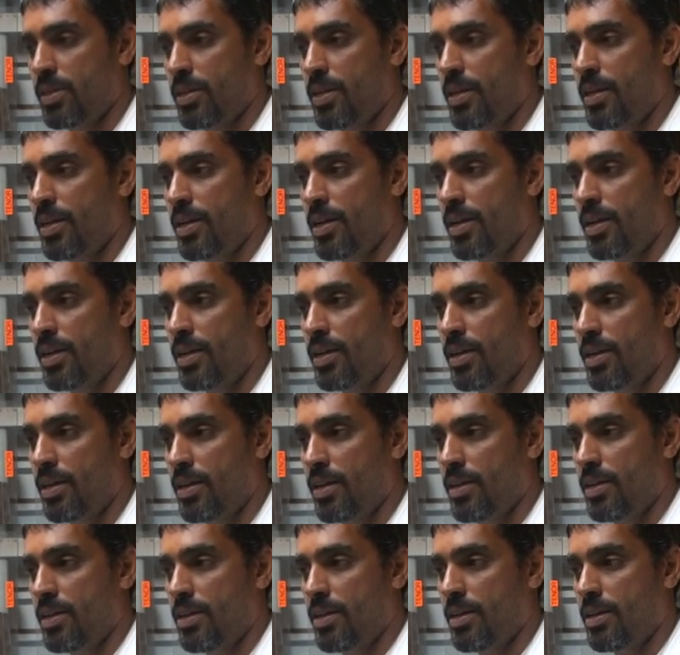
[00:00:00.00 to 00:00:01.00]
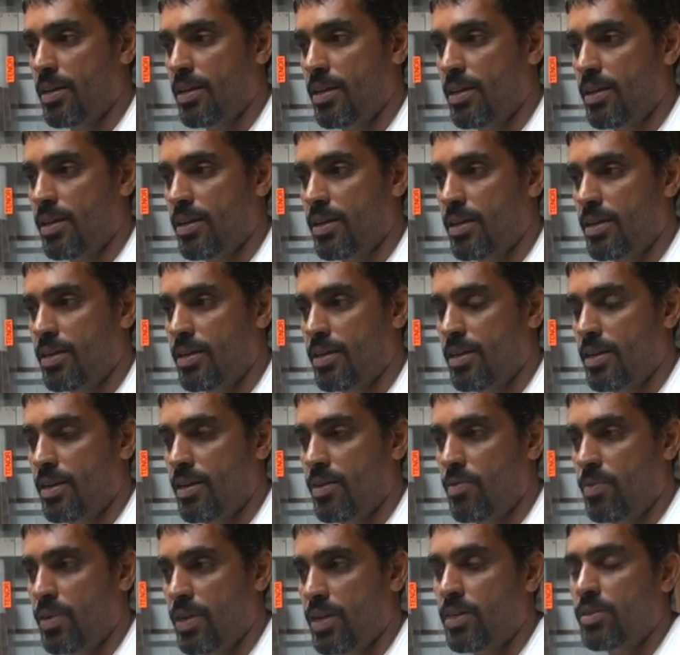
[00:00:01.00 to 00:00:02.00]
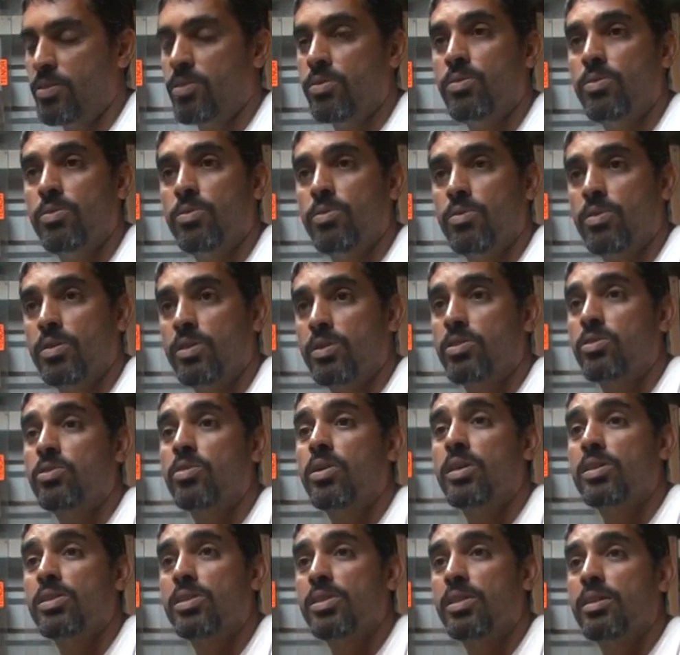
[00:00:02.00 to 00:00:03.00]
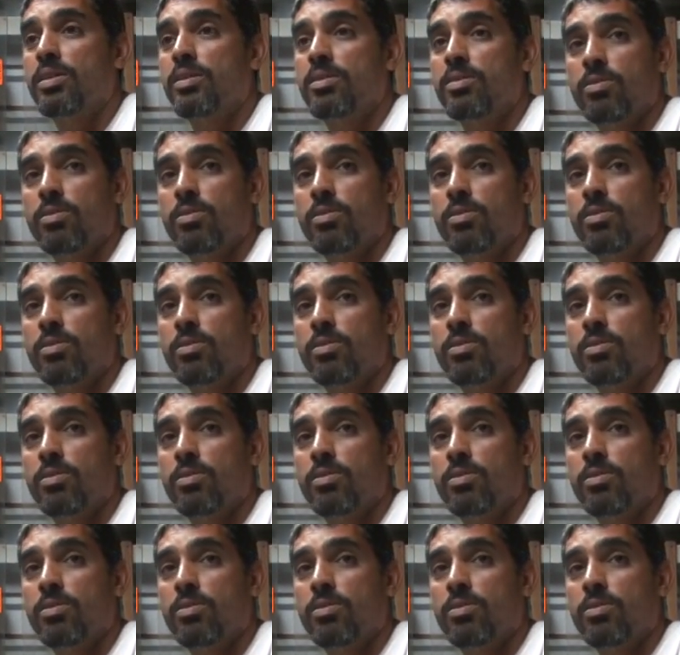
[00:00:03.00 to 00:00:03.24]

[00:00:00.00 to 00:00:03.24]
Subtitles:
And then I went into construction,